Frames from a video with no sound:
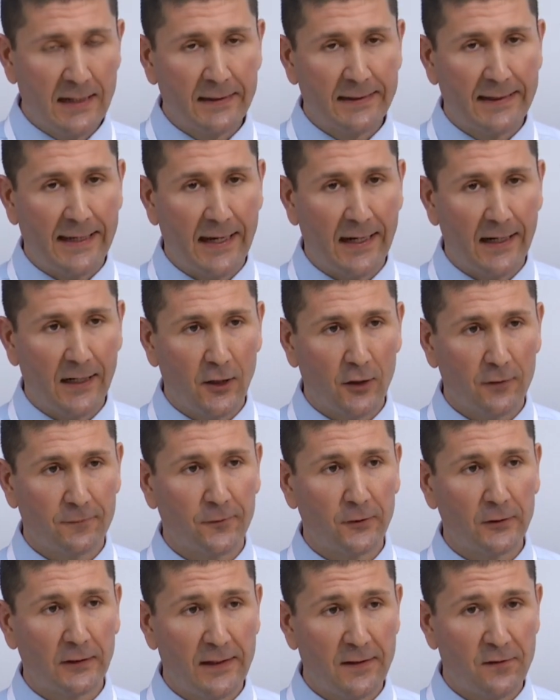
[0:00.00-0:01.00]

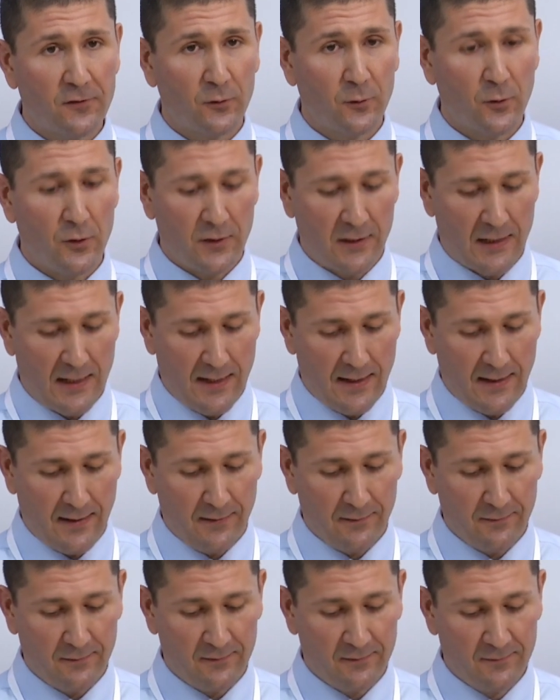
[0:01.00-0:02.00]
carefully
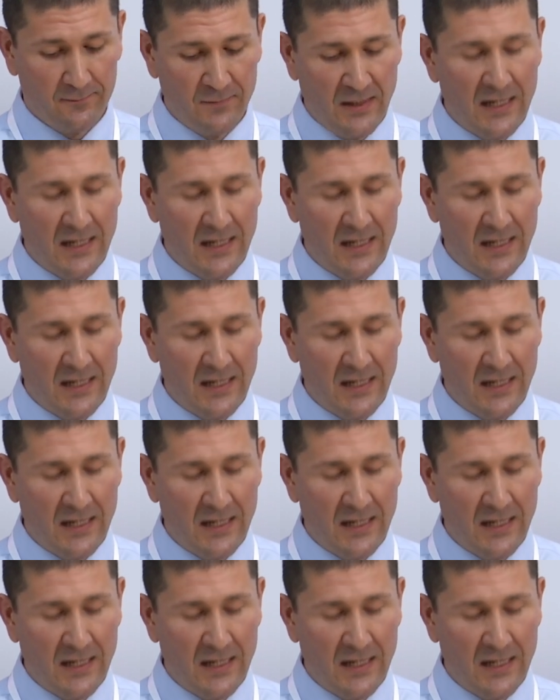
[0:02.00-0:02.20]
scrutinize,